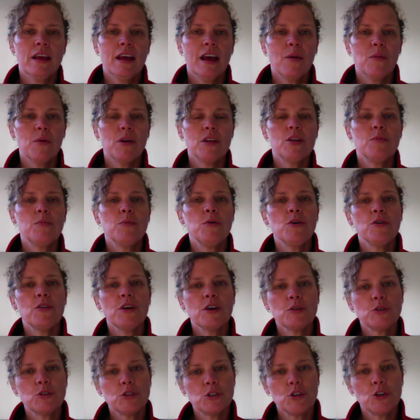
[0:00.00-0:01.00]
And when you put
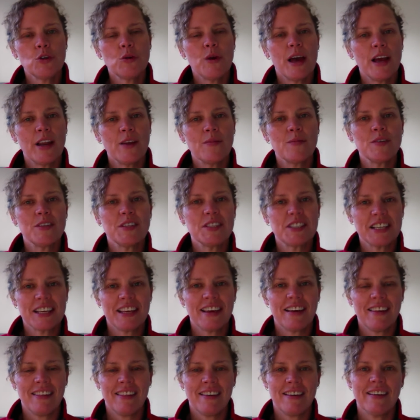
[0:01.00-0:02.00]
those two elements
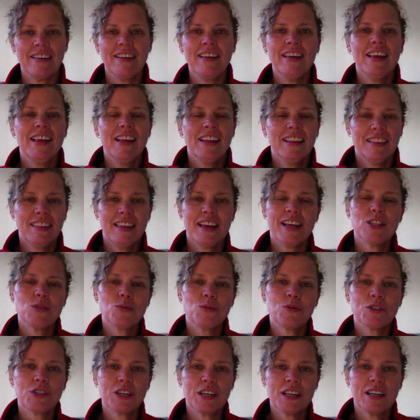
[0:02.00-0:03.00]
together, that's
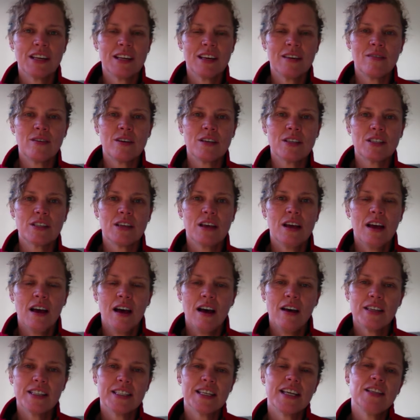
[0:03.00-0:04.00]
what's going to give us
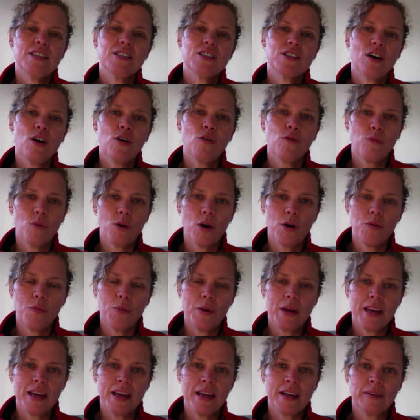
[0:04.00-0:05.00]
a sense of
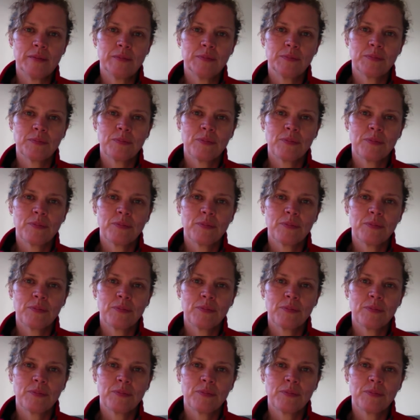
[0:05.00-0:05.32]
well-being.